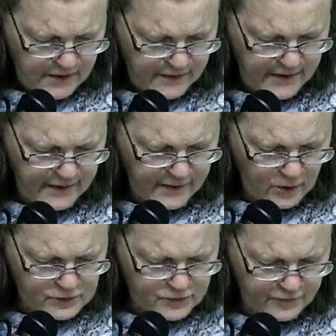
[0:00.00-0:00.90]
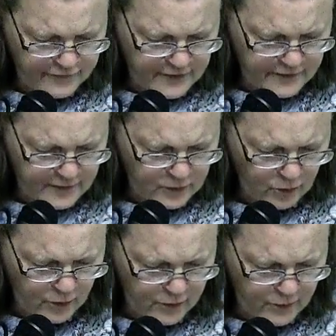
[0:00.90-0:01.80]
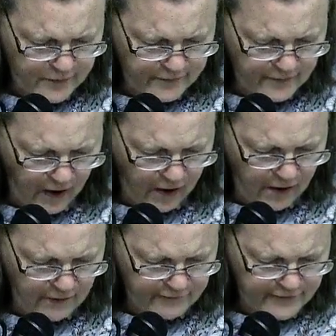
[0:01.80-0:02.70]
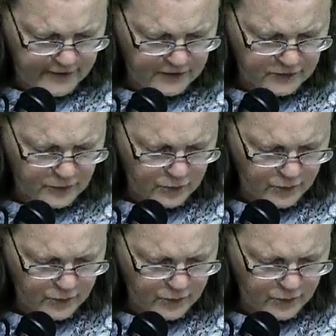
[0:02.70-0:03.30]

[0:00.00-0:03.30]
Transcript: Then those who feared the Lord with all filled